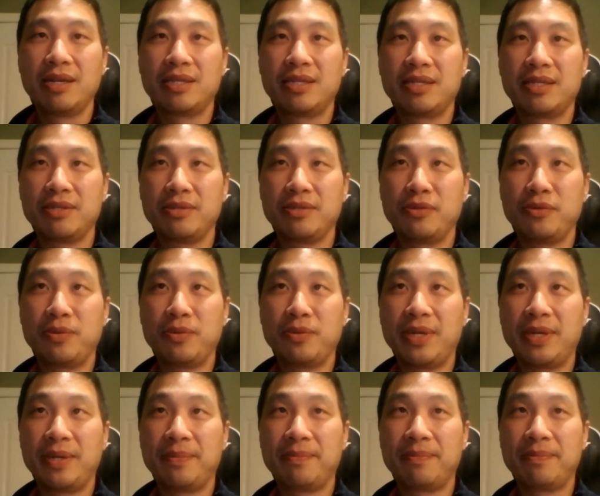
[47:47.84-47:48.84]

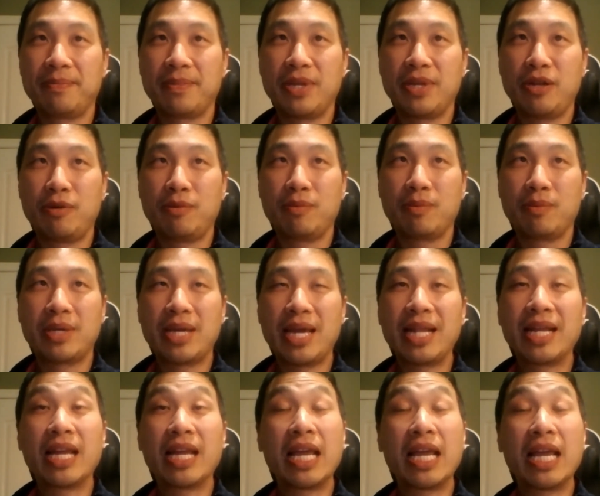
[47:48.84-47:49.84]
to
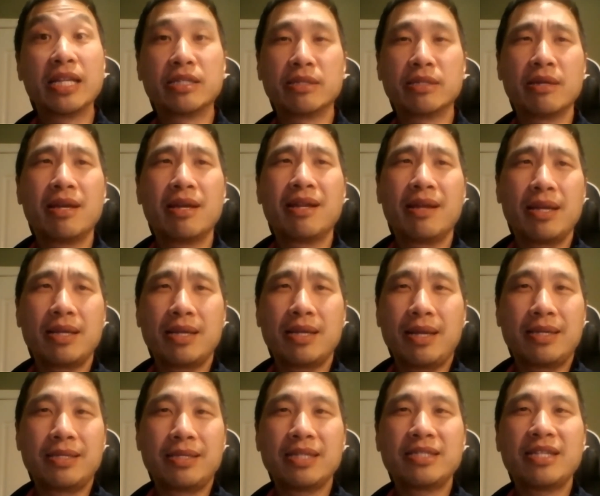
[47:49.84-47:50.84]
getting into.
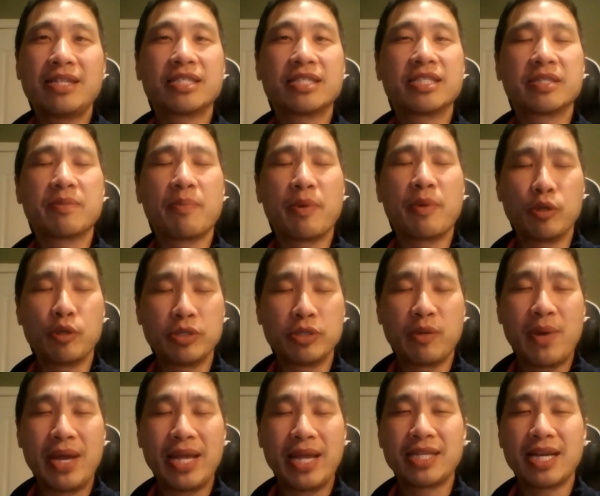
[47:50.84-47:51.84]
It's not just about losing
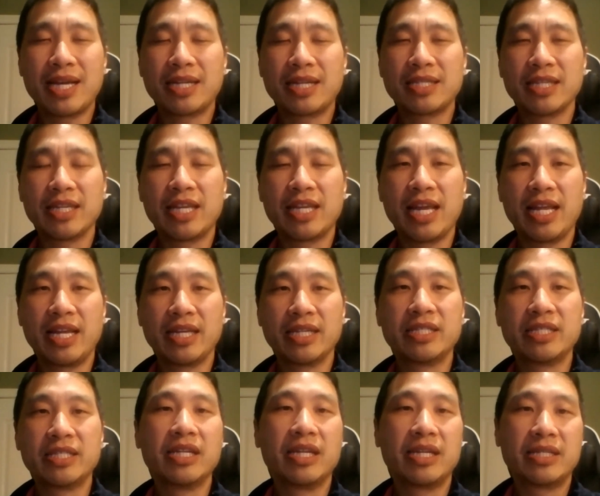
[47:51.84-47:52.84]
weight; it's actually getting
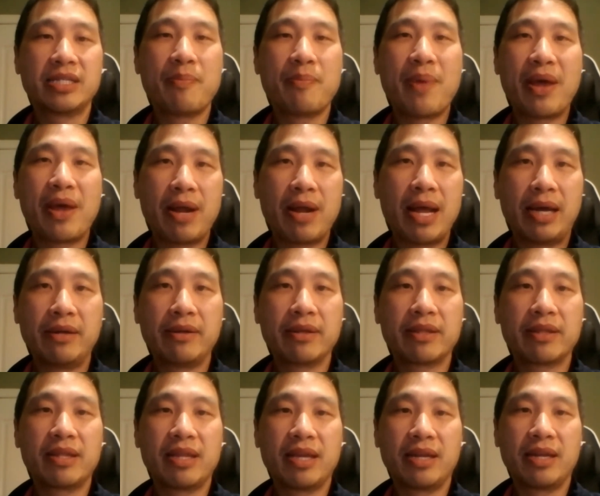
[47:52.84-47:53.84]
to better
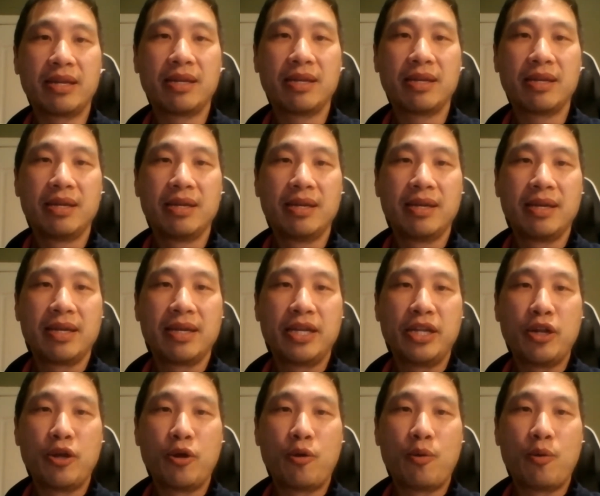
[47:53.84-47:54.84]
health, and
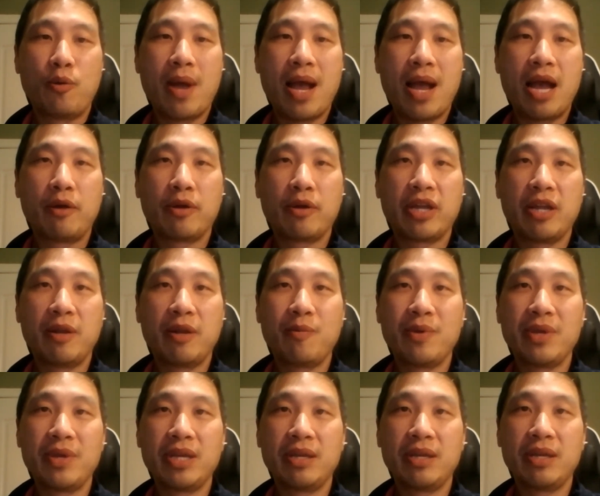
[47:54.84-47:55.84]
how can
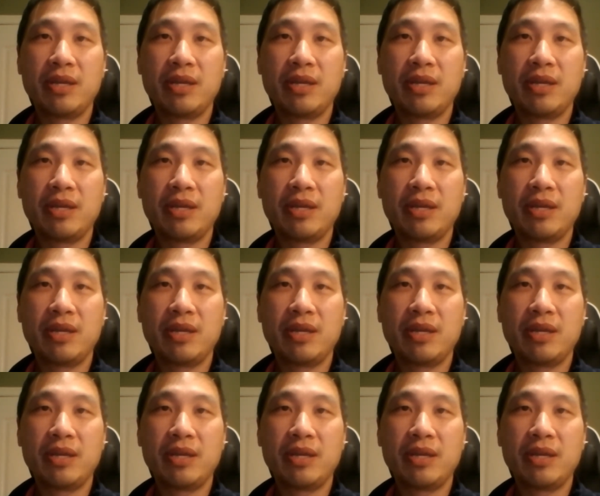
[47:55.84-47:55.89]
we